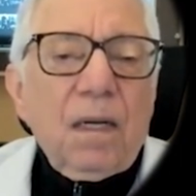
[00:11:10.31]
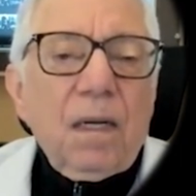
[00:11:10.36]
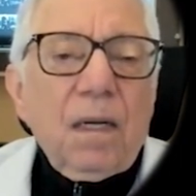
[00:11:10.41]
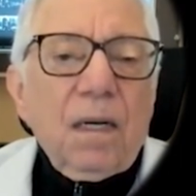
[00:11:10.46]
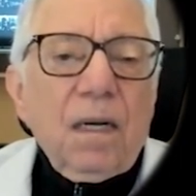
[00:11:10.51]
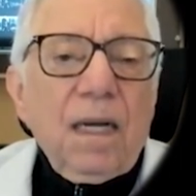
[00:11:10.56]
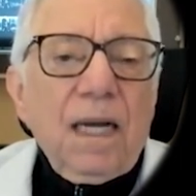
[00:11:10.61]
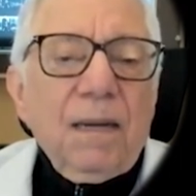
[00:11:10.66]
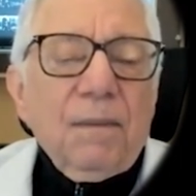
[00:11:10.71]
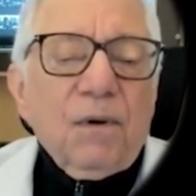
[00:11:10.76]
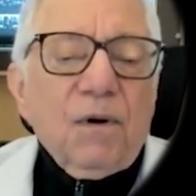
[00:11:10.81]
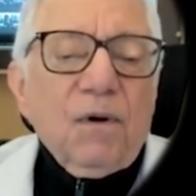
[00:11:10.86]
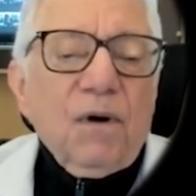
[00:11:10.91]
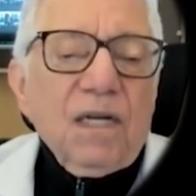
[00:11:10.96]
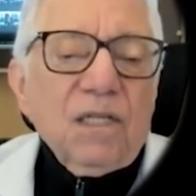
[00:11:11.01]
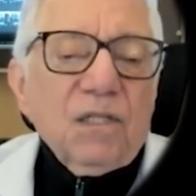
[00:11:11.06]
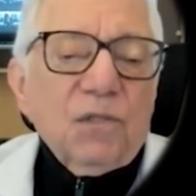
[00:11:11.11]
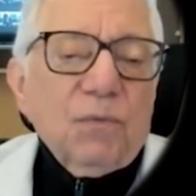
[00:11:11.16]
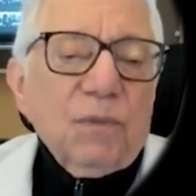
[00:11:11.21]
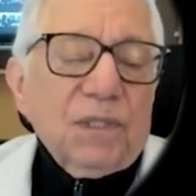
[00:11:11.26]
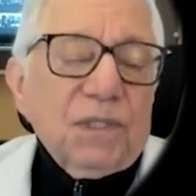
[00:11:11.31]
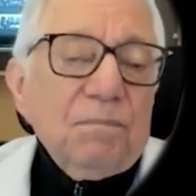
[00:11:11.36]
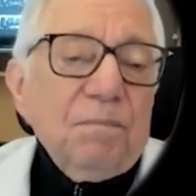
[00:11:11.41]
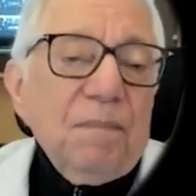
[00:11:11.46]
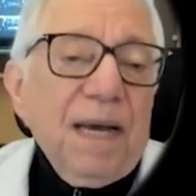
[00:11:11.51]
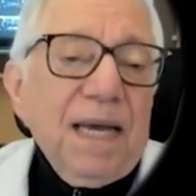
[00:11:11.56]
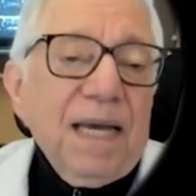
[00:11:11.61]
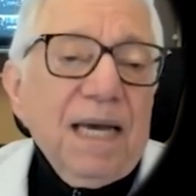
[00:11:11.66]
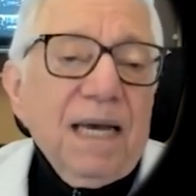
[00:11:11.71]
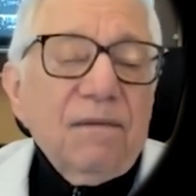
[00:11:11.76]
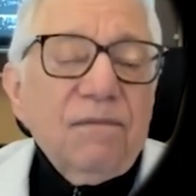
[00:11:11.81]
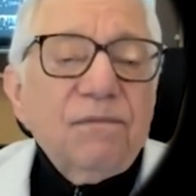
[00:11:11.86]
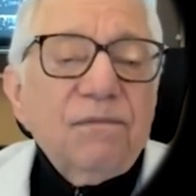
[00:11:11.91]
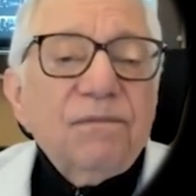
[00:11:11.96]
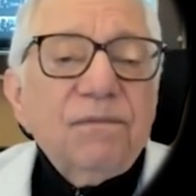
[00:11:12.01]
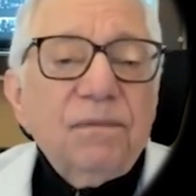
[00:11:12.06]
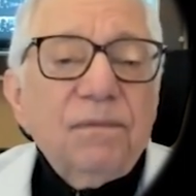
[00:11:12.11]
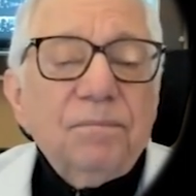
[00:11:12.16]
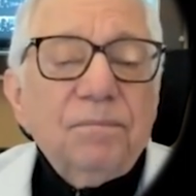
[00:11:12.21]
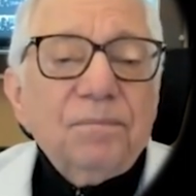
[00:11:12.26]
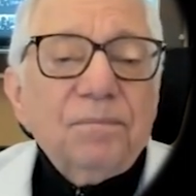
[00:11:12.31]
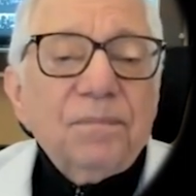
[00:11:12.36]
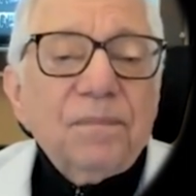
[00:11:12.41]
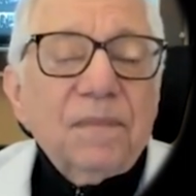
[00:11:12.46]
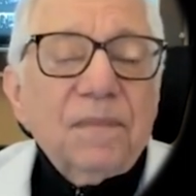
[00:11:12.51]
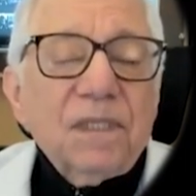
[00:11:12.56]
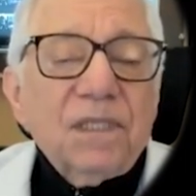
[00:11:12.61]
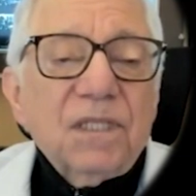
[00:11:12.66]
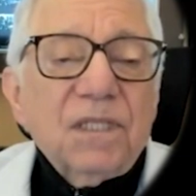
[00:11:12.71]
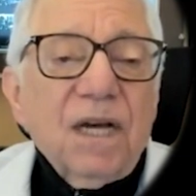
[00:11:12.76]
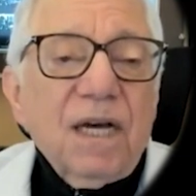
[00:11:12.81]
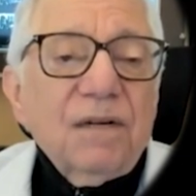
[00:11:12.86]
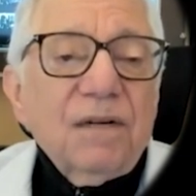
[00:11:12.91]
MRIs, which may have side